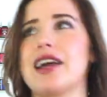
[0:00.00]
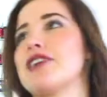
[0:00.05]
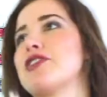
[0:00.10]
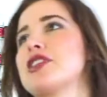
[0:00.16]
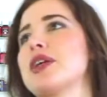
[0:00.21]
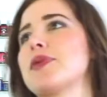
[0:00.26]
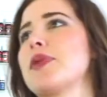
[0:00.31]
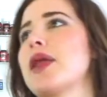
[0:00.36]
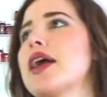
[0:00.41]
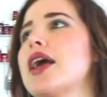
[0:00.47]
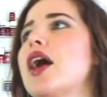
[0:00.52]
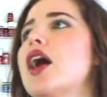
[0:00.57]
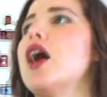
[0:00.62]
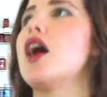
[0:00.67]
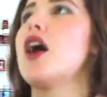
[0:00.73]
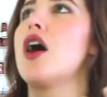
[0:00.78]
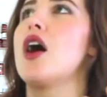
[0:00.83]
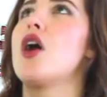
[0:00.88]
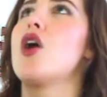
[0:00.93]
every time I'm
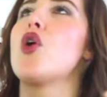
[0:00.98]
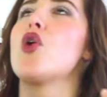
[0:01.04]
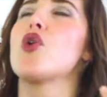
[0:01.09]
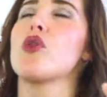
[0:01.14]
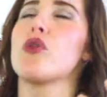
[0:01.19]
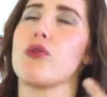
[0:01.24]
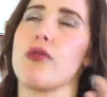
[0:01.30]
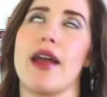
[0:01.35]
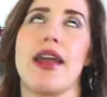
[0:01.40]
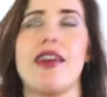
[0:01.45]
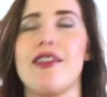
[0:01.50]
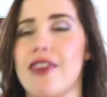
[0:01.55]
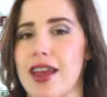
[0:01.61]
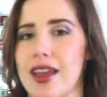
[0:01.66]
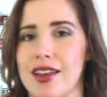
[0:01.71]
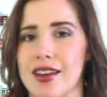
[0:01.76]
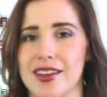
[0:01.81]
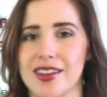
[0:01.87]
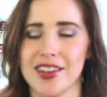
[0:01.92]
like, Raven,
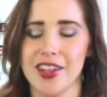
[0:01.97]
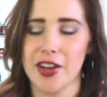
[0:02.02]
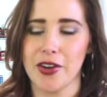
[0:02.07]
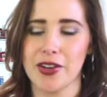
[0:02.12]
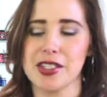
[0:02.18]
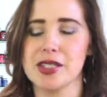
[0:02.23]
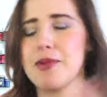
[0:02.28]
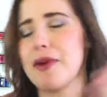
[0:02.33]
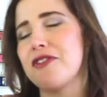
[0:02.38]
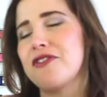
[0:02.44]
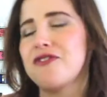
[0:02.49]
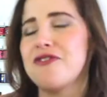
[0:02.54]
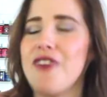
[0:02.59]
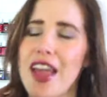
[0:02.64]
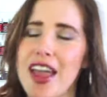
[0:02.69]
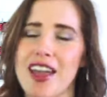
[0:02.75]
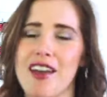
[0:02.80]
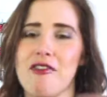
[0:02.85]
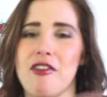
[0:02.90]
you know, it's my
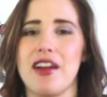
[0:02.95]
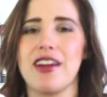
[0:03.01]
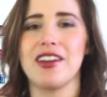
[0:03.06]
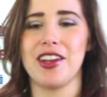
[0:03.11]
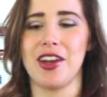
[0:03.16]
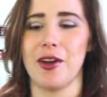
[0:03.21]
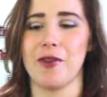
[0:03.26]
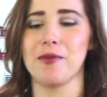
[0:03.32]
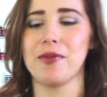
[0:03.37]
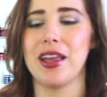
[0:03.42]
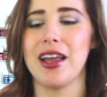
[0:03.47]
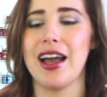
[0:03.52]
favorite, you know.